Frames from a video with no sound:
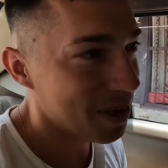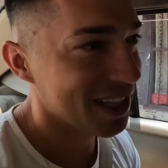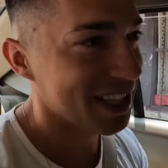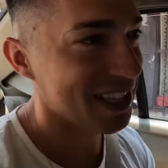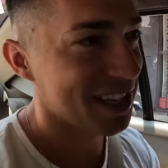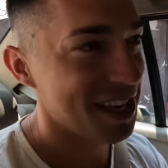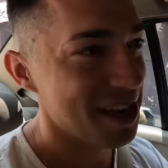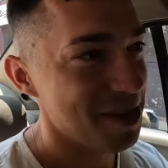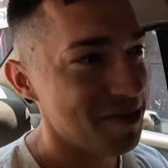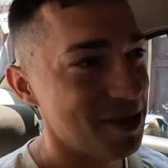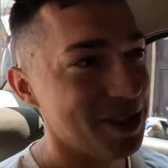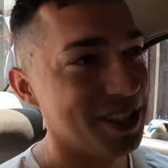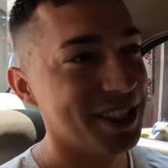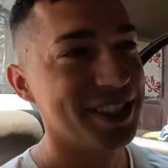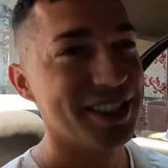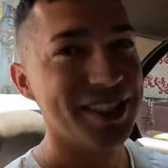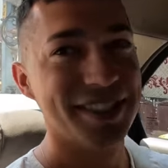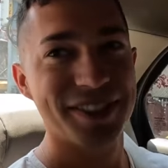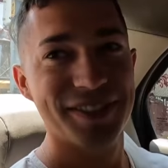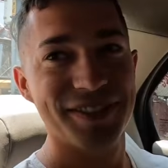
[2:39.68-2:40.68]
on the camera.
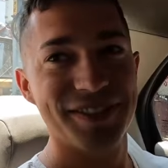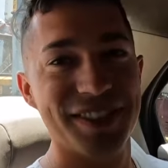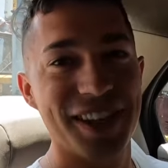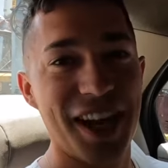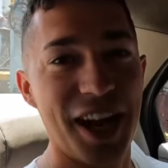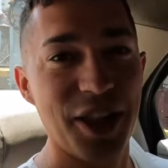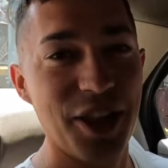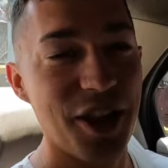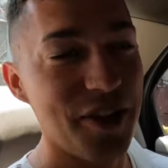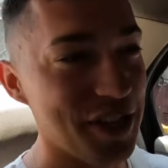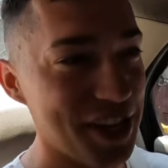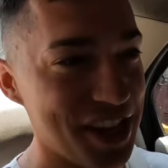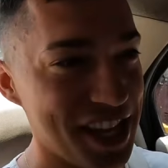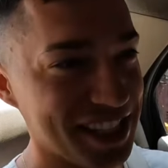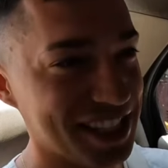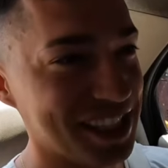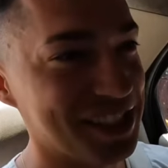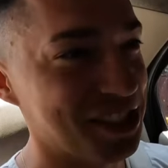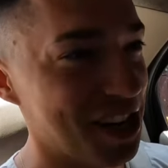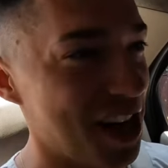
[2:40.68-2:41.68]
I love that
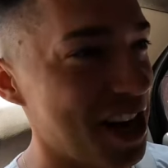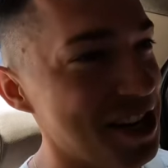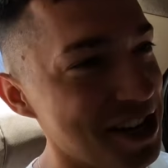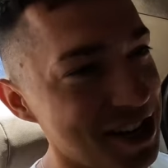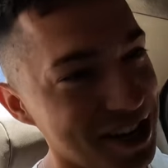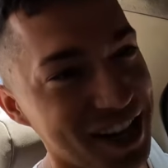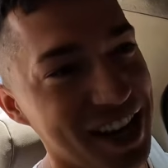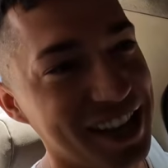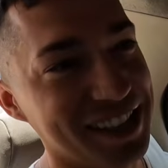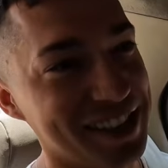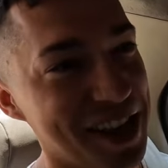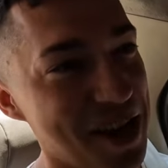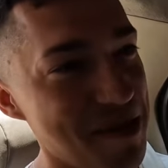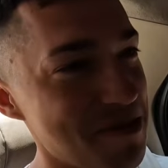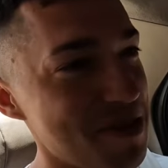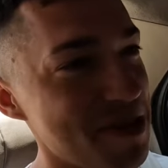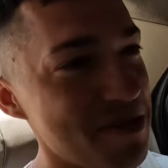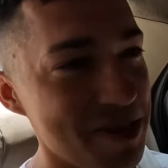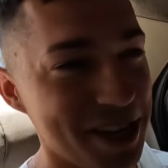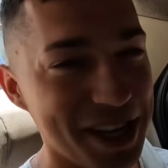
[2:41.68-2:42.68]
that's a trend here, guys.
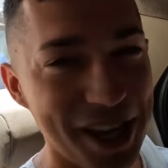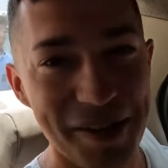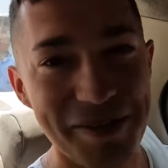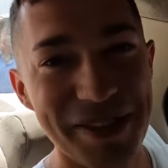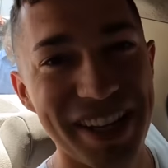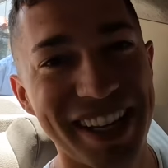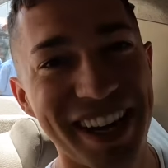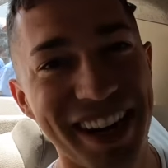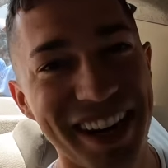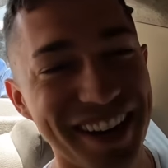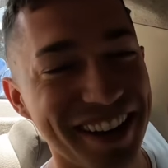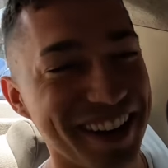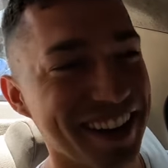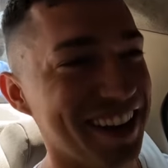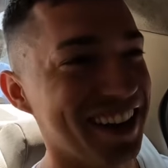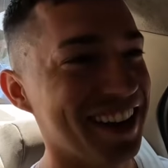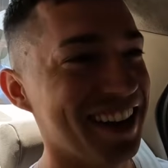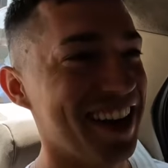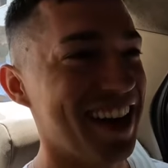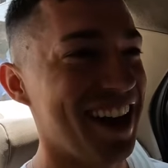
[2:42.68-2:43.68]
Habibi, come to
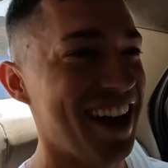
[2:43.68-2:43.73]
Kerala.